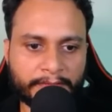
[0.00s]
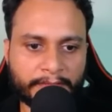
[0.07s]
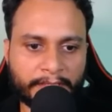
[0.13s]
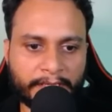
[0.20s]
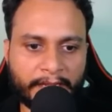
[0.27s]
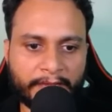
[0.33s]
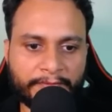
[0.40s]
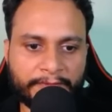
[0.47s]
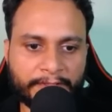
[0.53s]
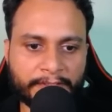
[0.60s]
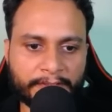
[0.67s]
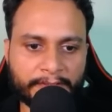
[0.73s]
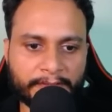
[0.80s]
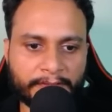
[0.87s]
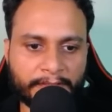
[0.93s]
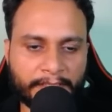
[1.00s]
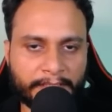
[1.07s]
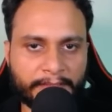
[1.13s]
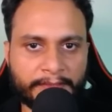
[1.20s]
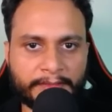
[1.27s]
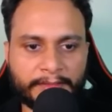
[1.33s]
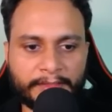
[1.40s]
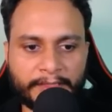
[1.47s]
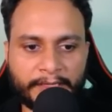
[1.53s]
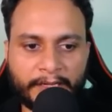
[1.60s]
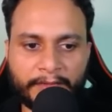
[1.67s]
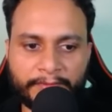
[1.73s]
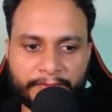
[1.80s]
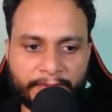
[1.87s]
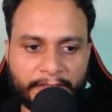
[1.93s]
graph here, like a
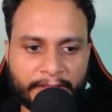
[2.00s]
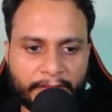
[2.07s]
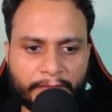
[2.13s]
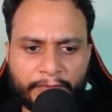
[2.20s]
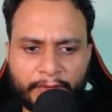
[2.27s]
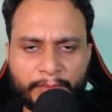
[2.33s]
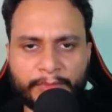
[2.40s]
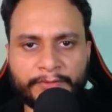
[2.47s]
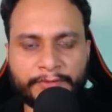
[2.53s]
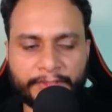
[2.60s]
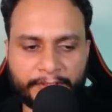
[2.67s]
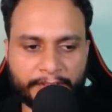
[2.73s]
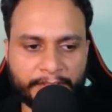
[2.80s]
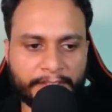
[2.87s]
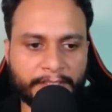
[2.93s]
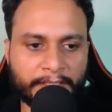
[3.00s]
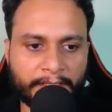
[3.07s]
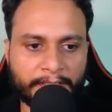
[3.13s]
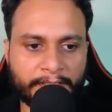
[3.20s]
graph in the form of a tree.